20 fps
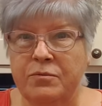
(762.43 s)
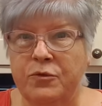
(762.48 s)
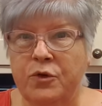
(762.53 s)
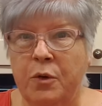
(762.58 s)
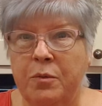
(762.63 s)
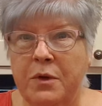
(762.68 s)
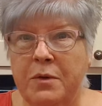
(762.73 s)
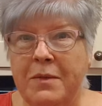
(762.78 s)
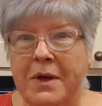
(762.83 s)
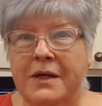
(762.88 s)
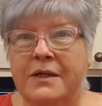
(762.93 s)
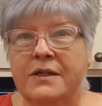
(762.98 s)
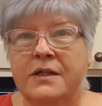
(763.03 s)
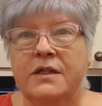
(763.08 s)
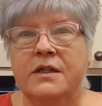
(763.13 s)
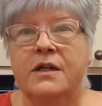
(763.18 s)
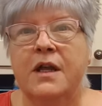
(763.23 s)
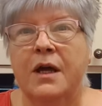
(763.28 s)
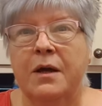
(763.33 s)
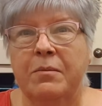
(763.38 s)
drop me a
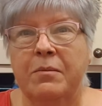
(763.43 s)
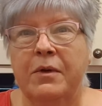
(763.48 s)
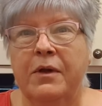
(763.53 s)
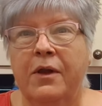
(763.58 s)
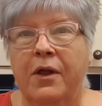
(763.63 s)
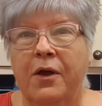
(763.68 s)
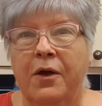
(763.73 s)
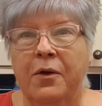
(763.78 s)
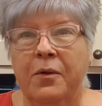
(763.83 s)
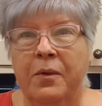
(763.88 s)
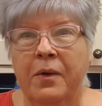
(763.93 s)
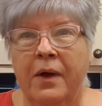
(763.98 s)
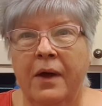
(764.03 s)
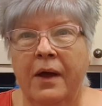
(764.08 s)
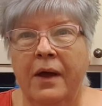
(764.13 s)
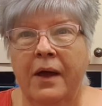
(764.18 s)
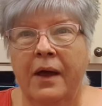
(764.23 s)
message down below